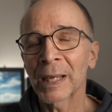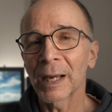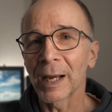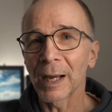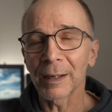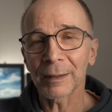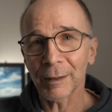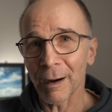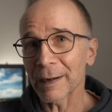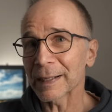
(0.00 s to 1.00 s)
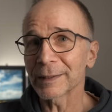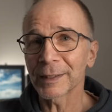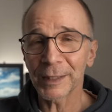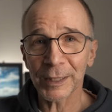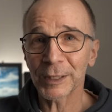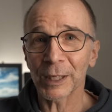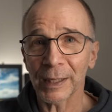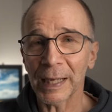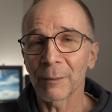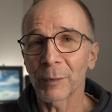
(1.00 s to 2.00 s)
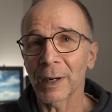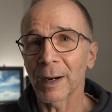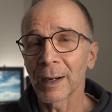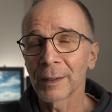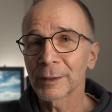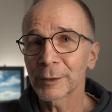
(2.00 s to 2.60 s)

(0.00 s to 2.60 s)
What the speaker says: current digital camera